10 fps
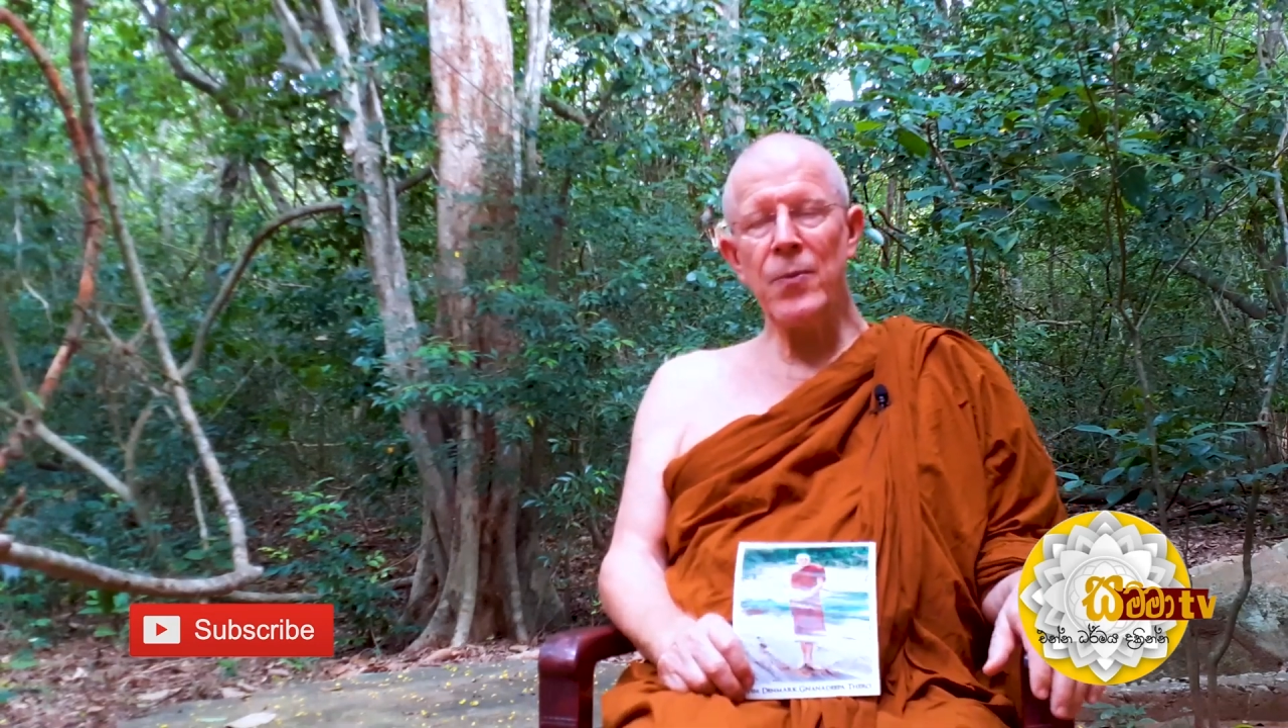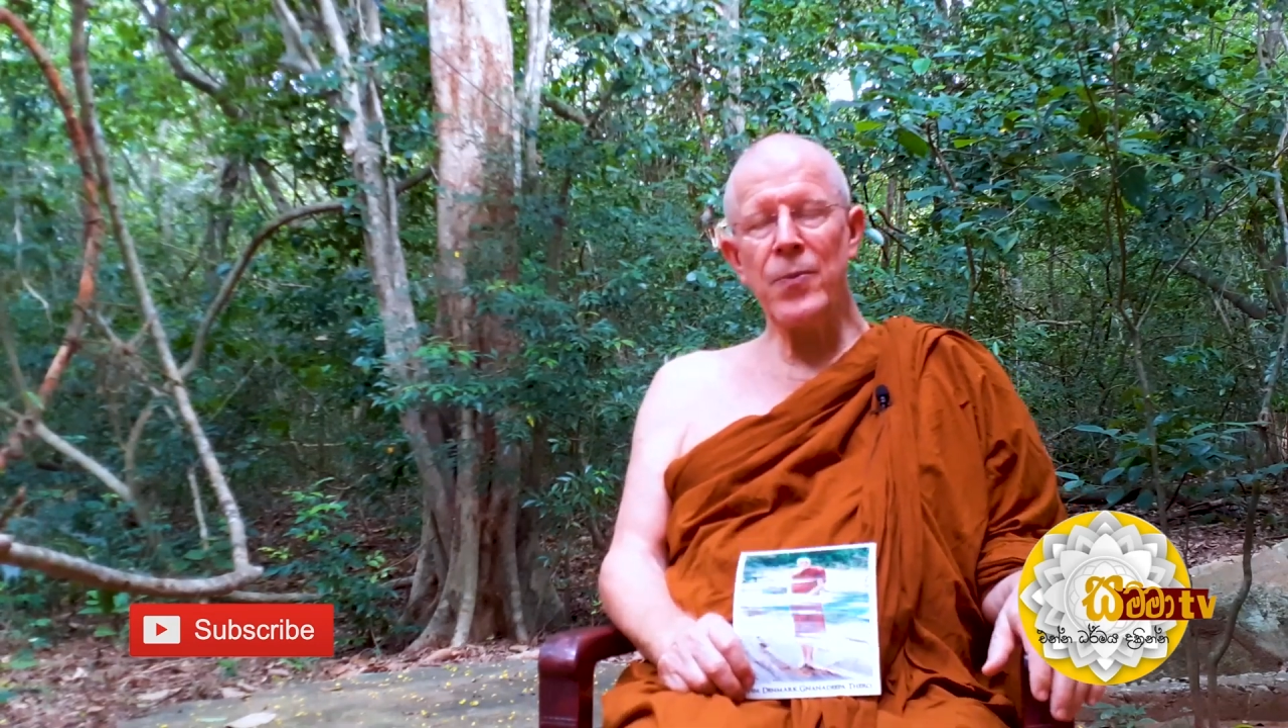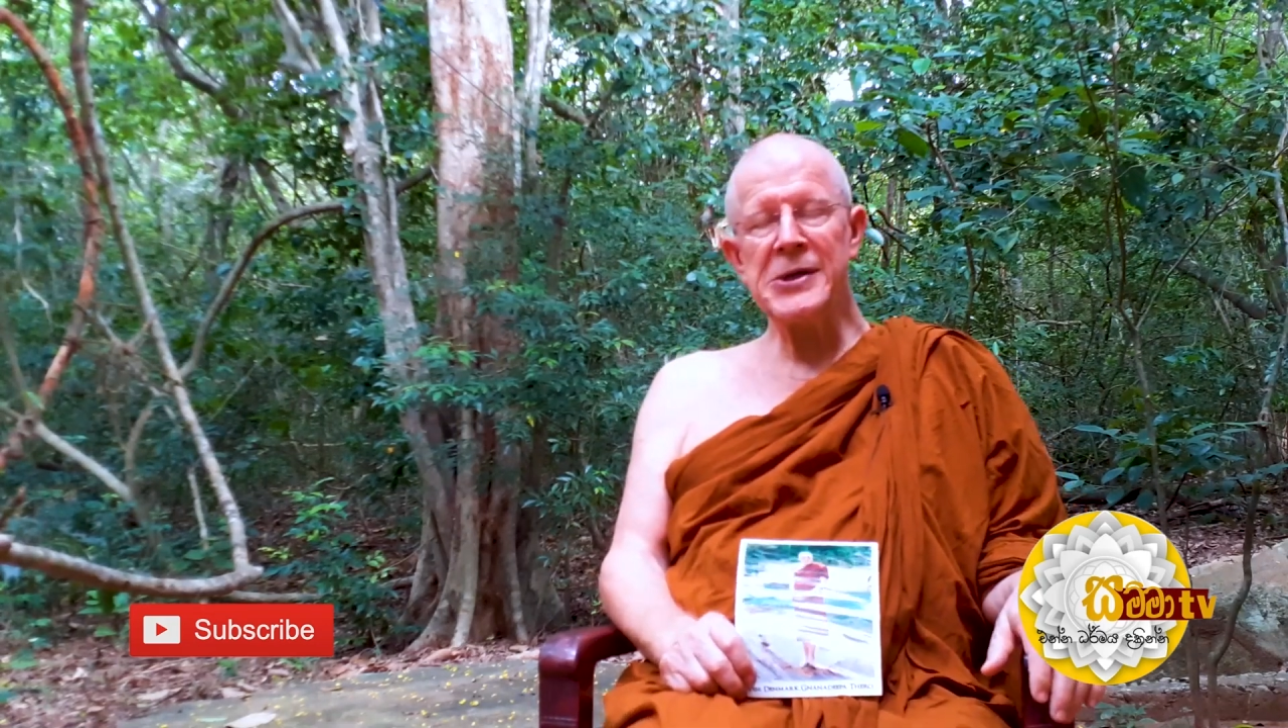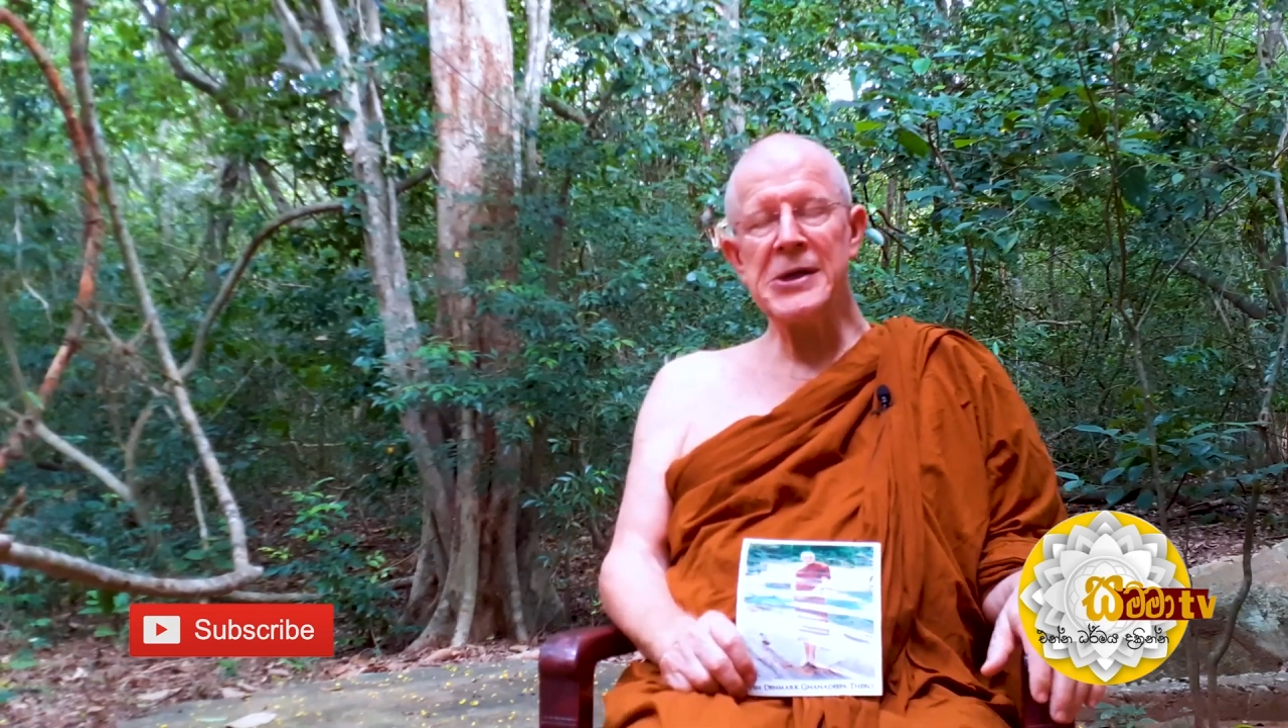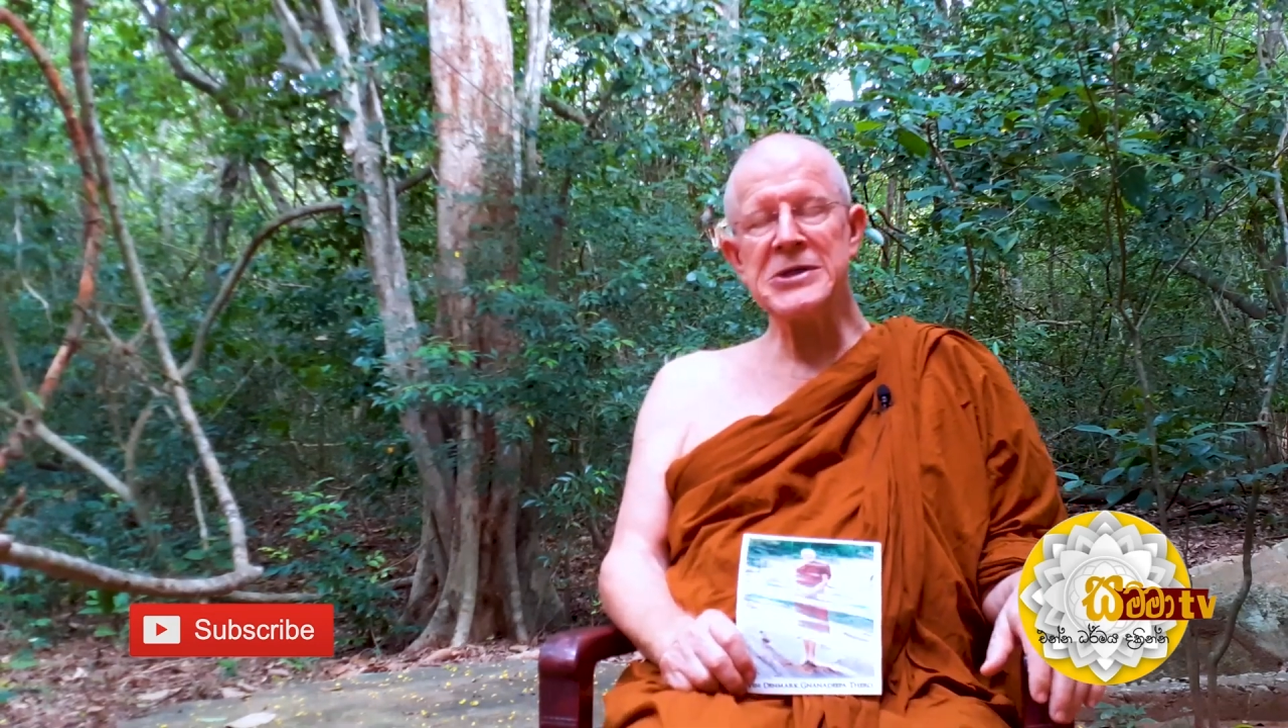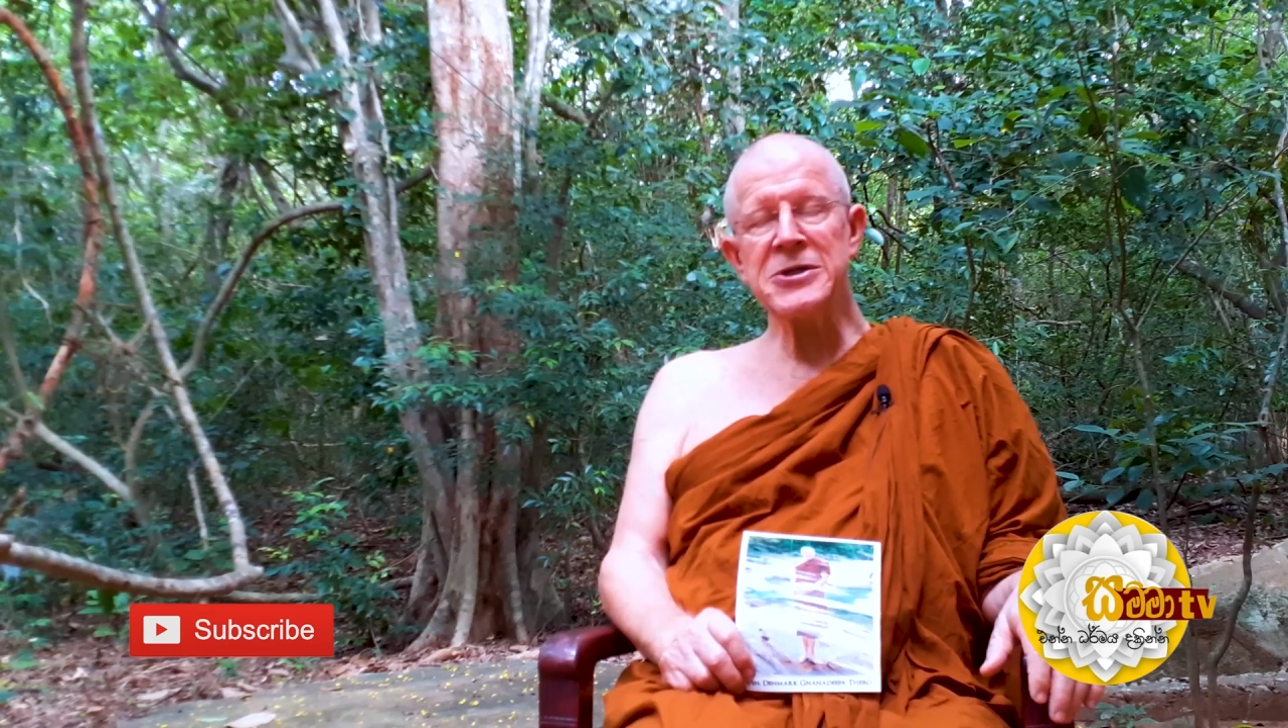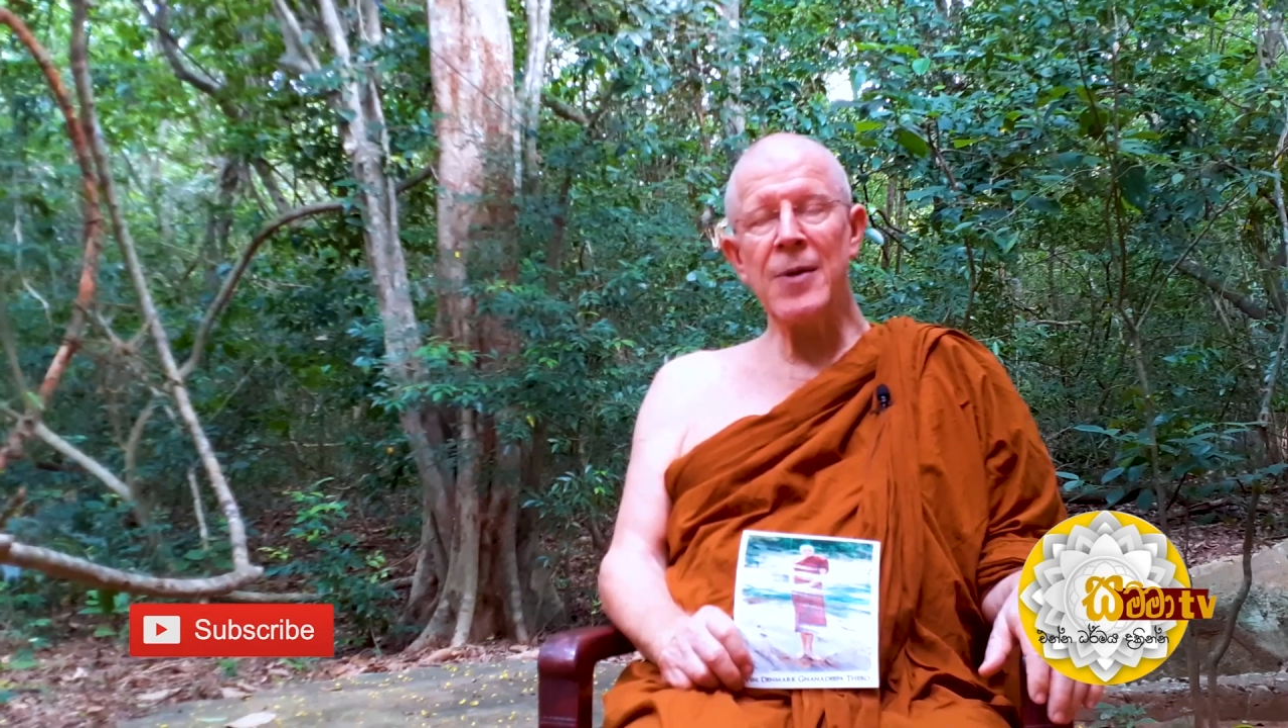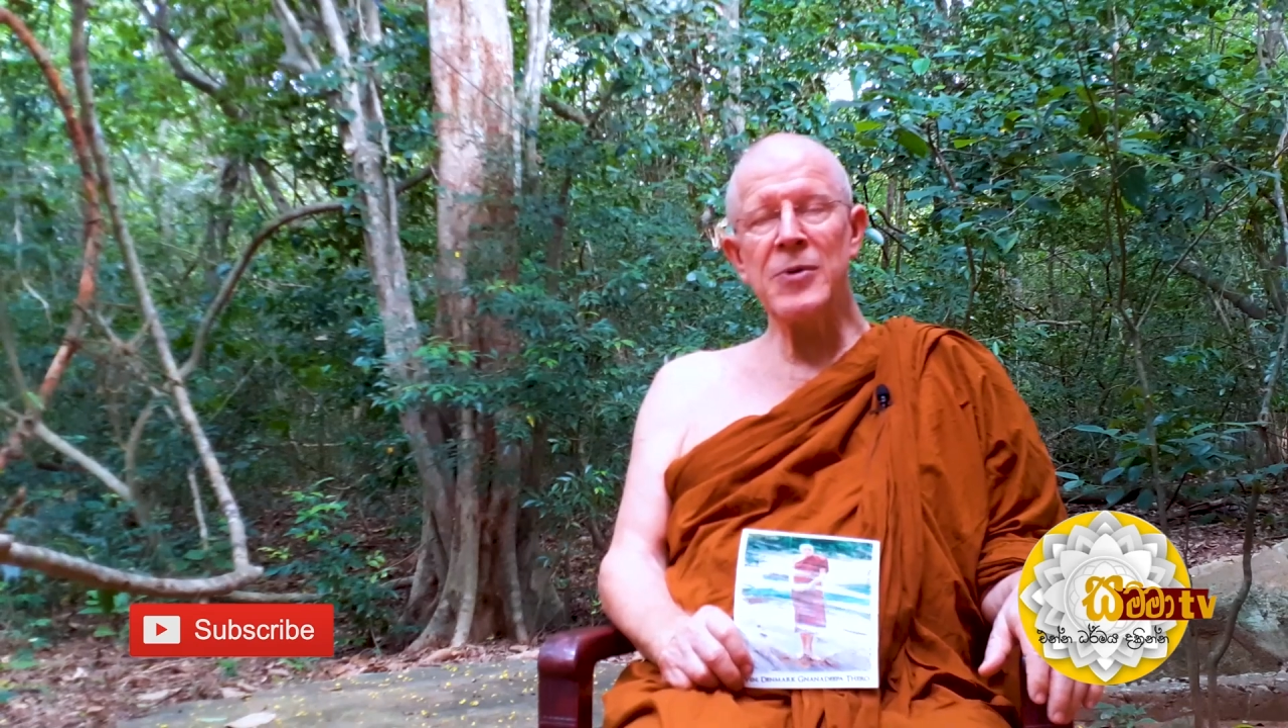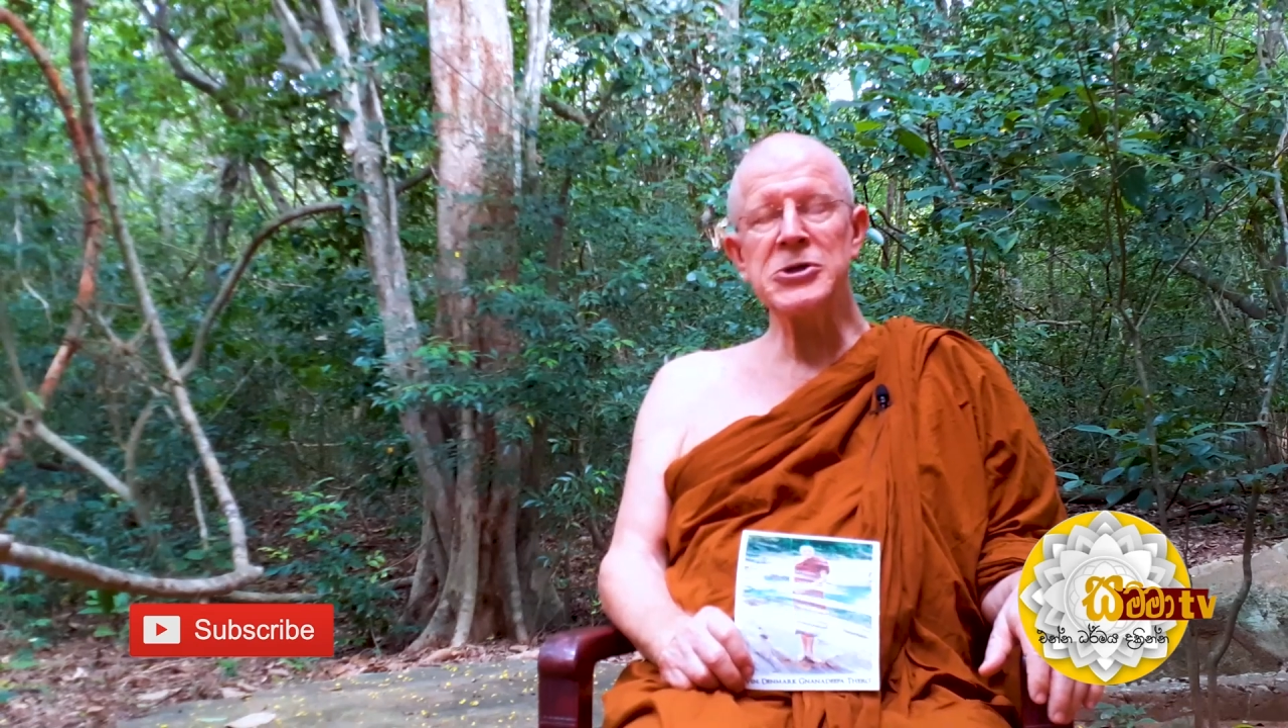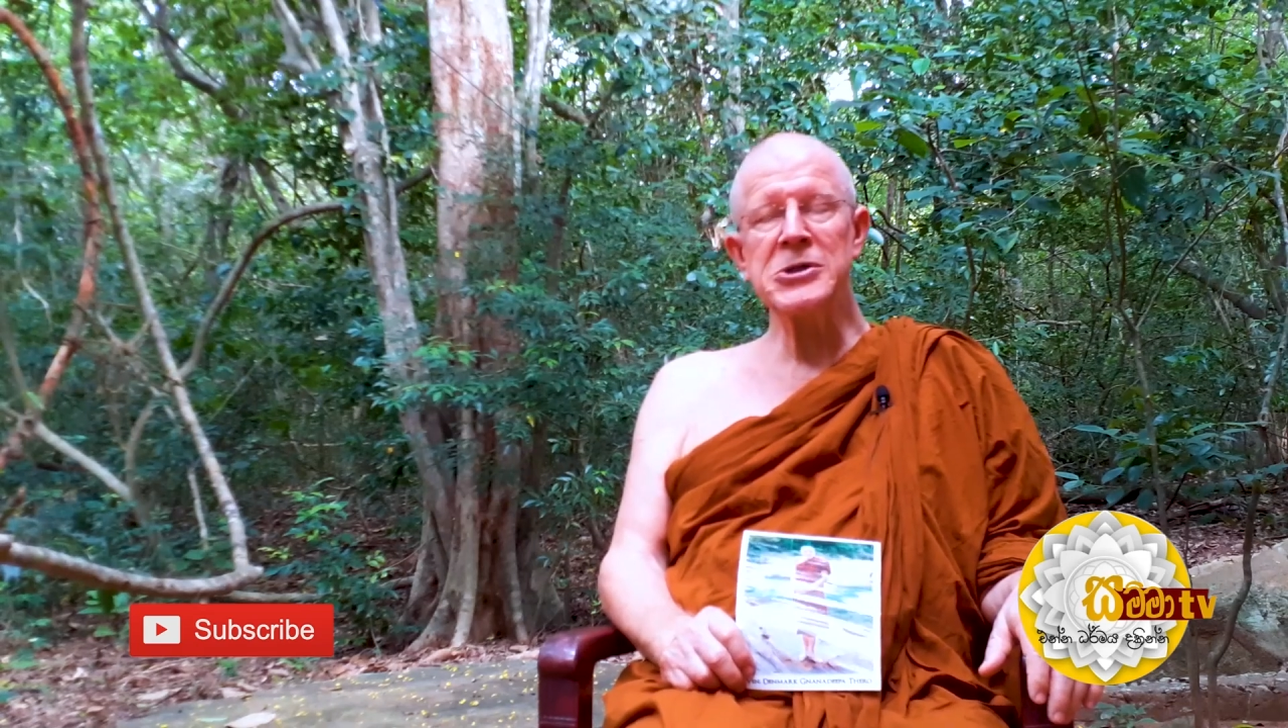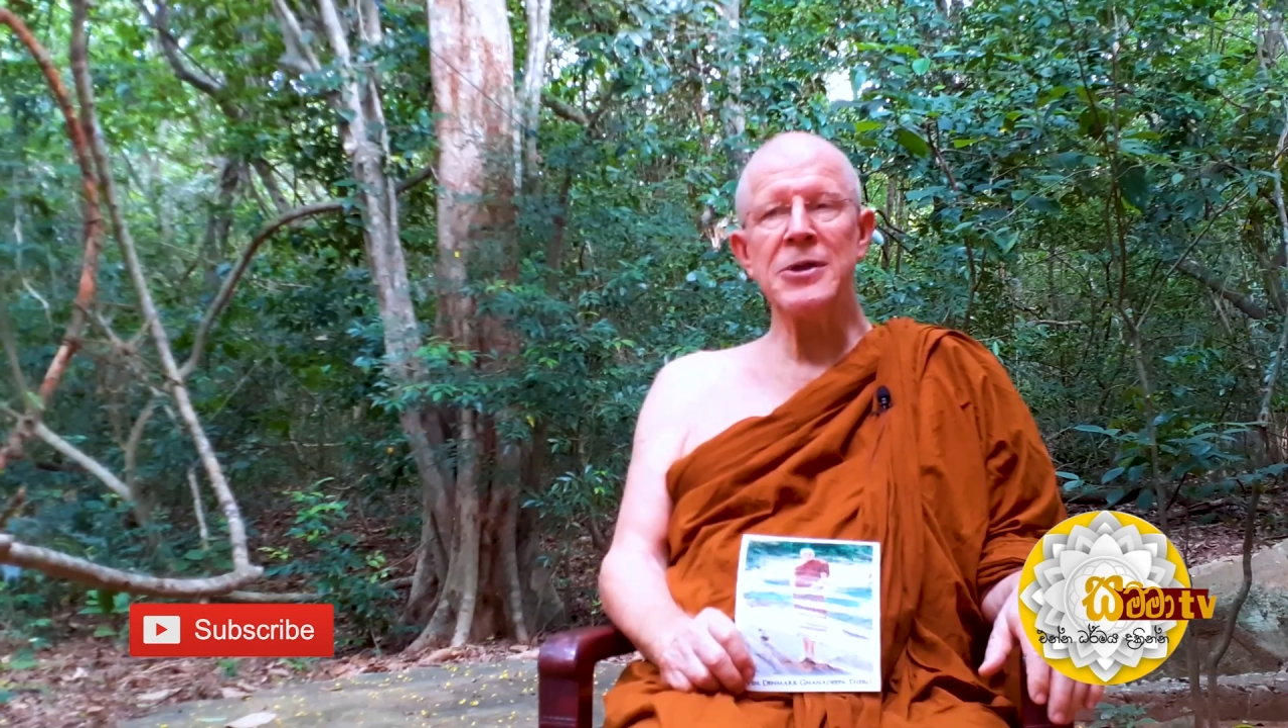Bhante established